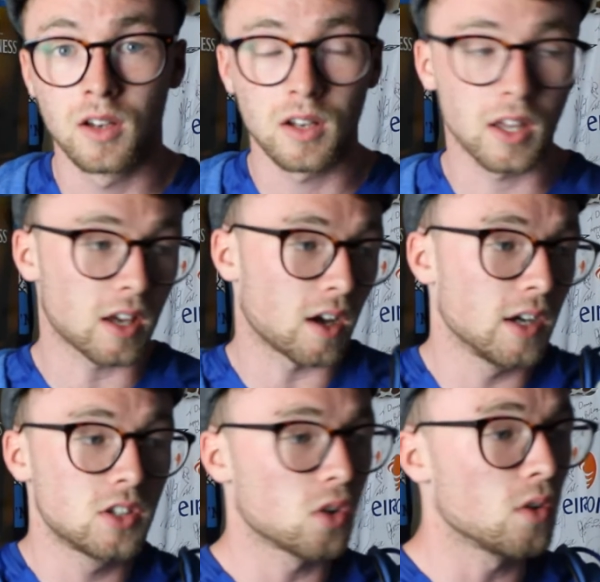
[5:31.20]
Like,
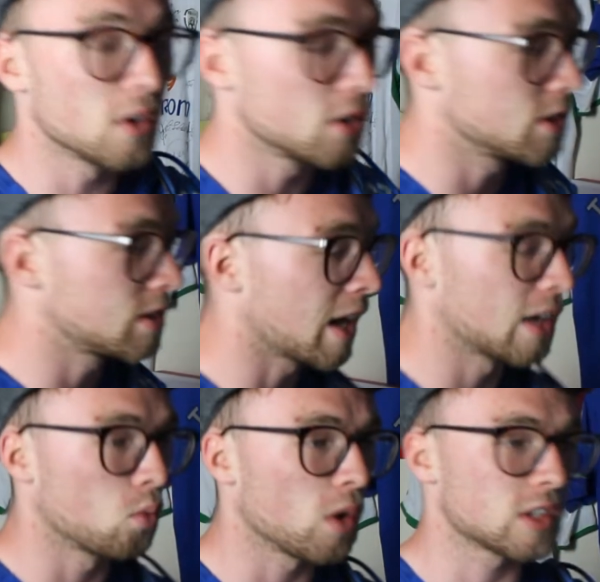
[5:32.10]
I don't
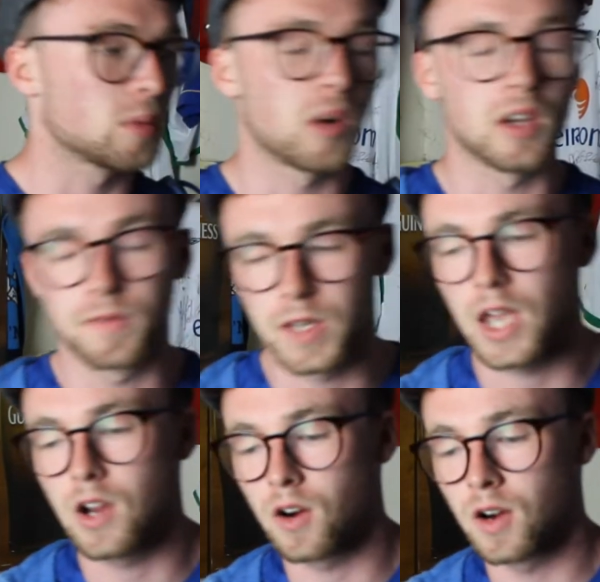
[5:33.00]
understand what's the point of
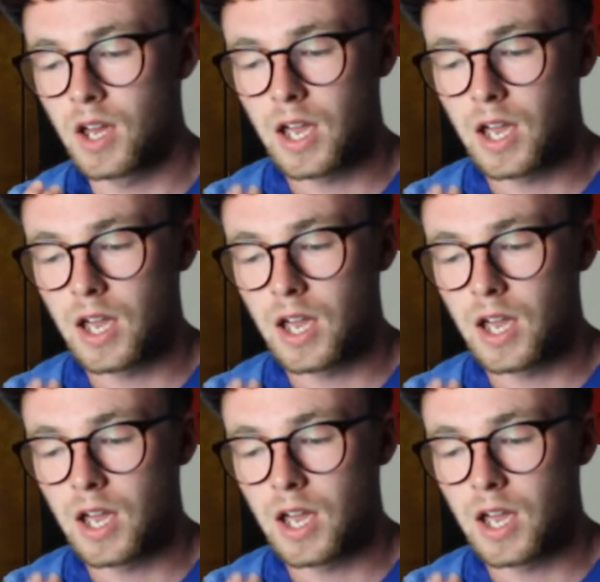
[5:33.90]
VAR